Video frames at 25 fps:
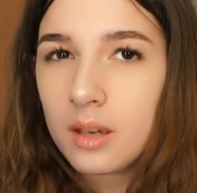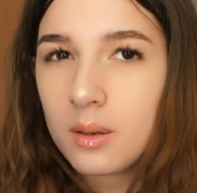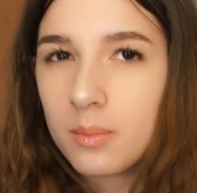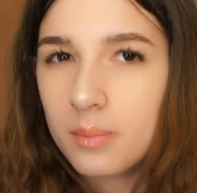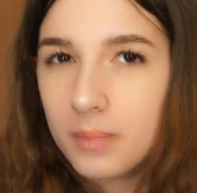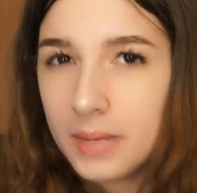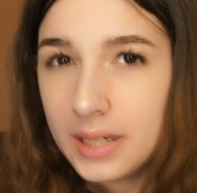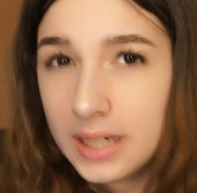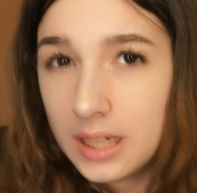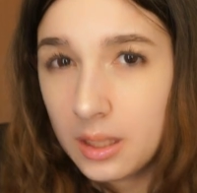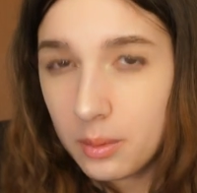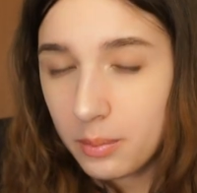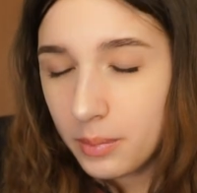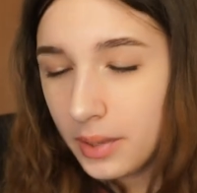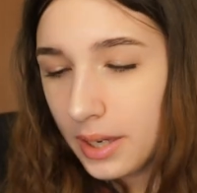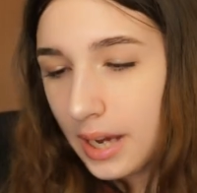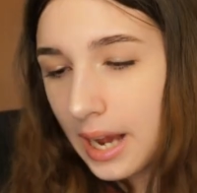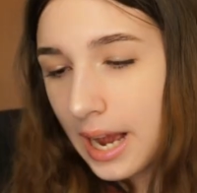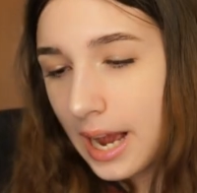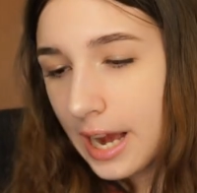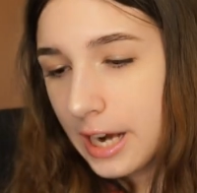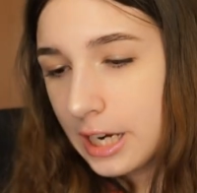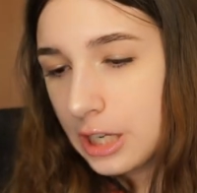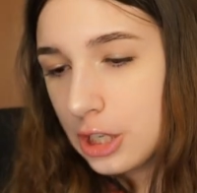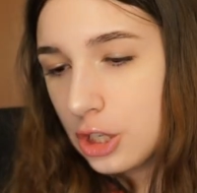meaning
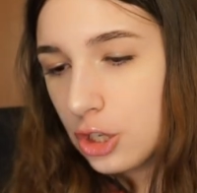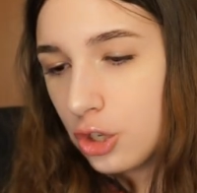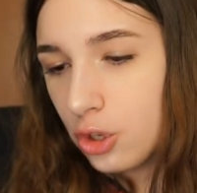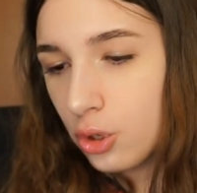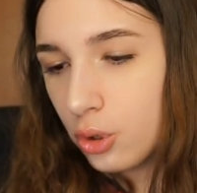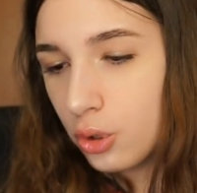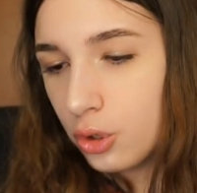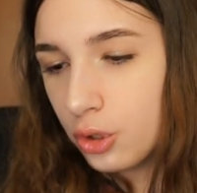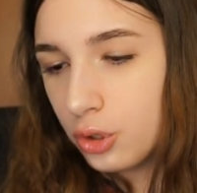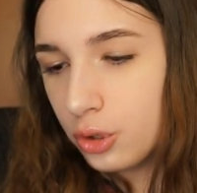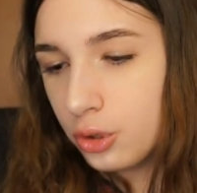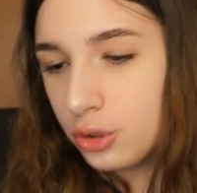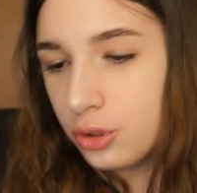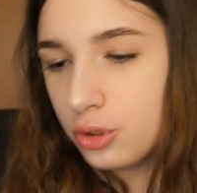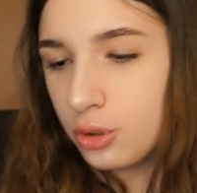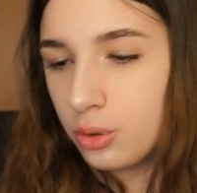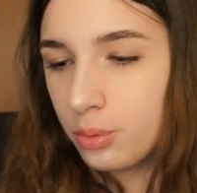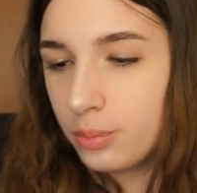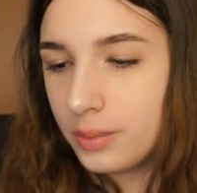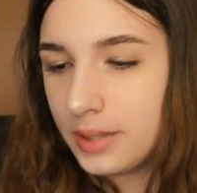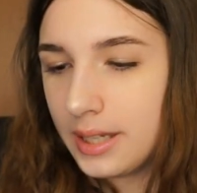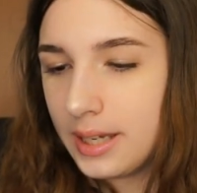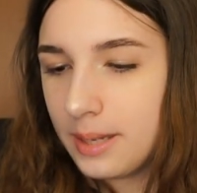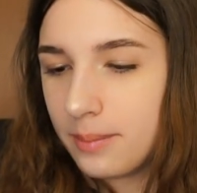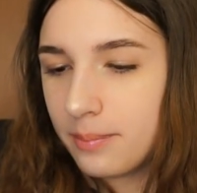behind your
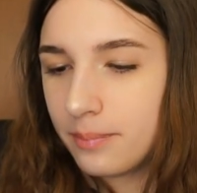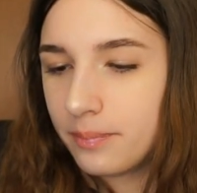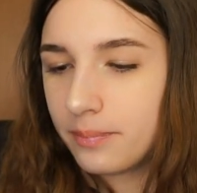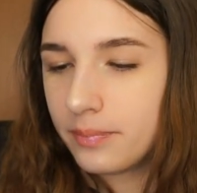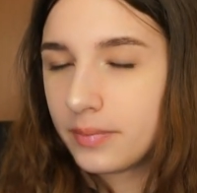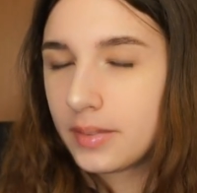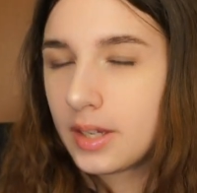YouTube name.